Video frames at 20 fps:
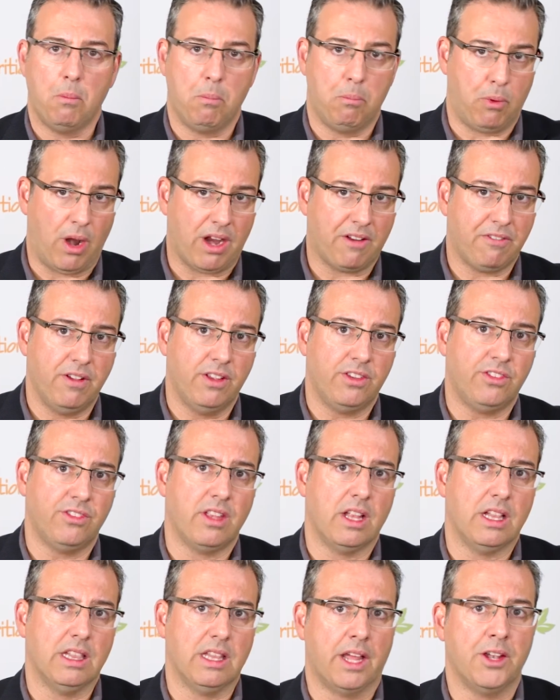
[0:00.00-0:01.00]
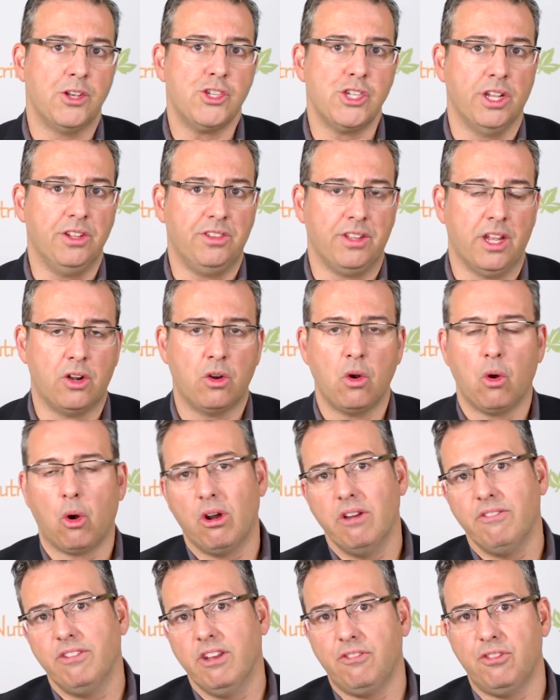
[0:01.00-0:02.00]
breakfast, lunch, and dinner,
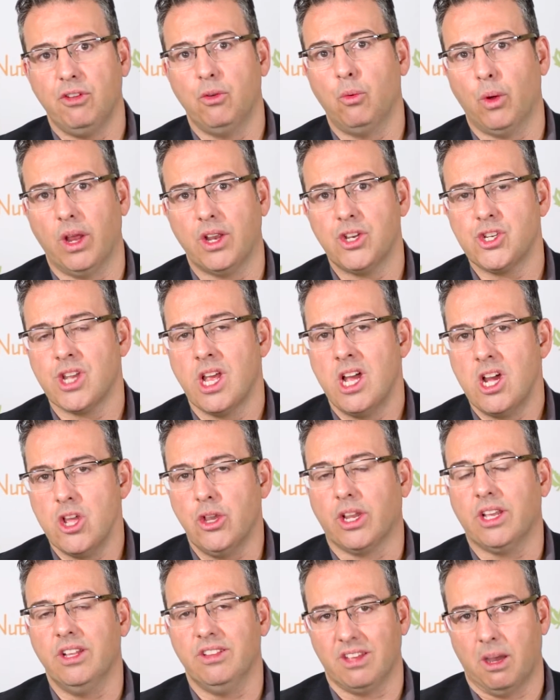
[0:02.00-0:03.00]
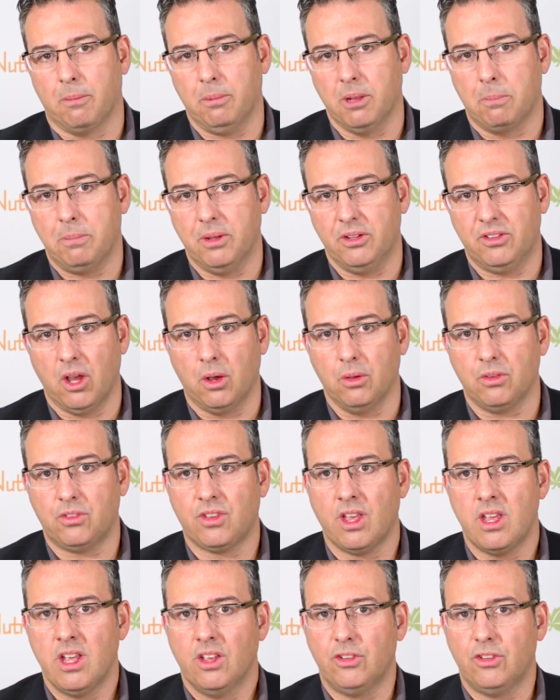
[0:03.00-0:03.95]
or even if you wish, can double up a dose.